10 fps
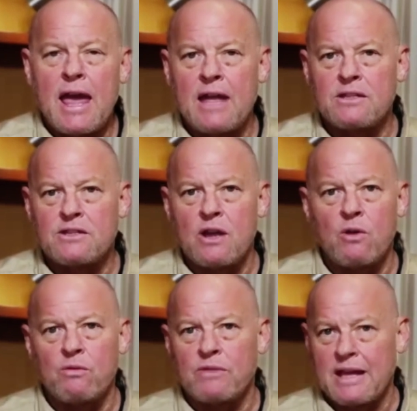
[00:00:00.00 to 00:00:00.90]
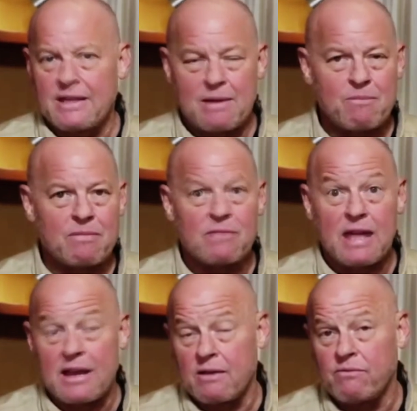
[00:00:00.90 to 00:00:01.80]
And so like a
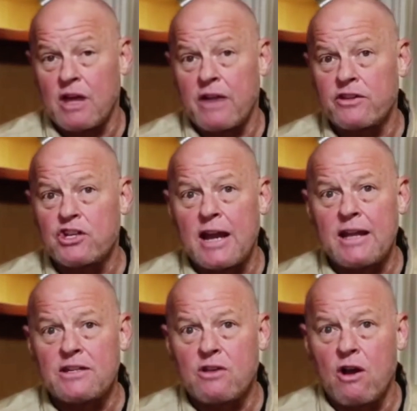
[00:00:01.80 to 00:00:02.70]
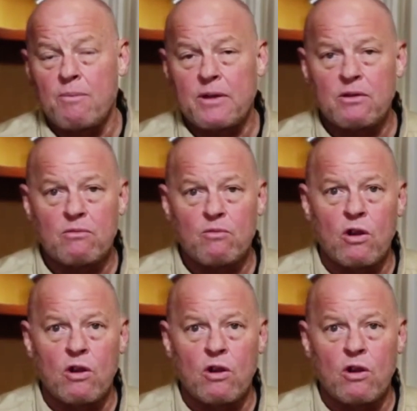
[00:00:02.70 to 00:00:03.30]
lot of the Chinese go up and